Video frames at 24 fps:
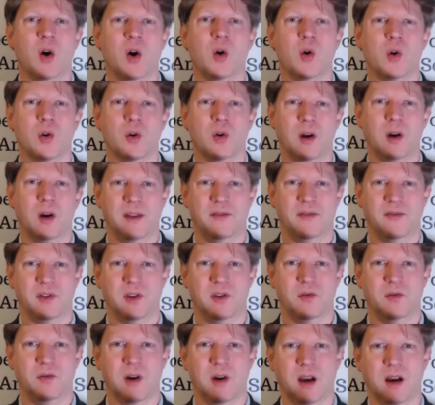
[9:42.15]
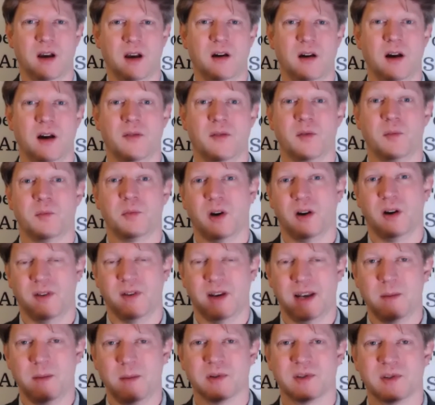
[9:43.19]
or if you have a private
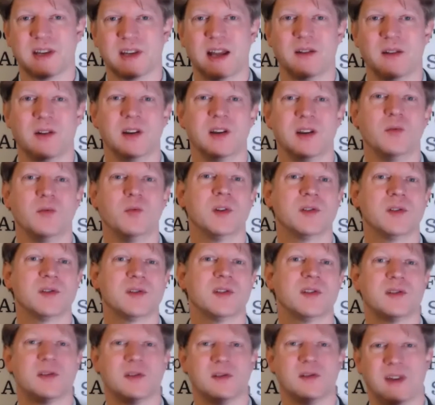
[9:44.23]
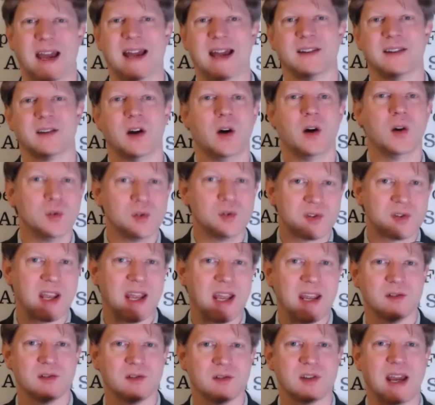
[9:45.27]
label seller and you want to sort of add
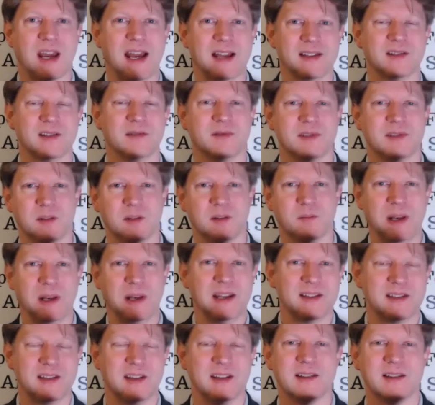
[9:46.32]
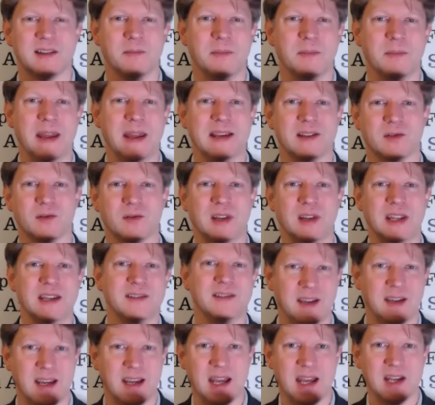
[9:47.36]
wholesale to add some stability to the mix or
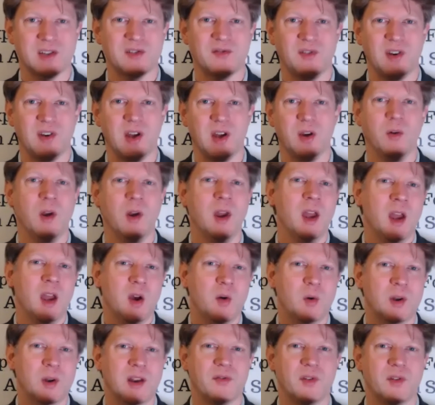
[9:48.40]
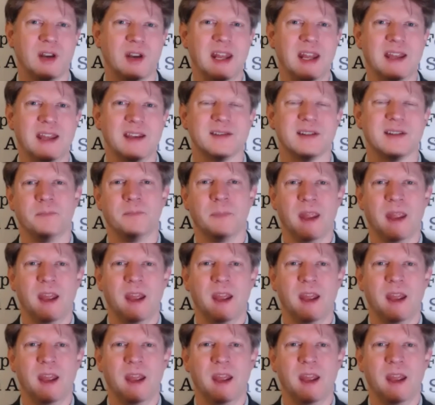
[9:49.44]
easier cash flow, whatever it is,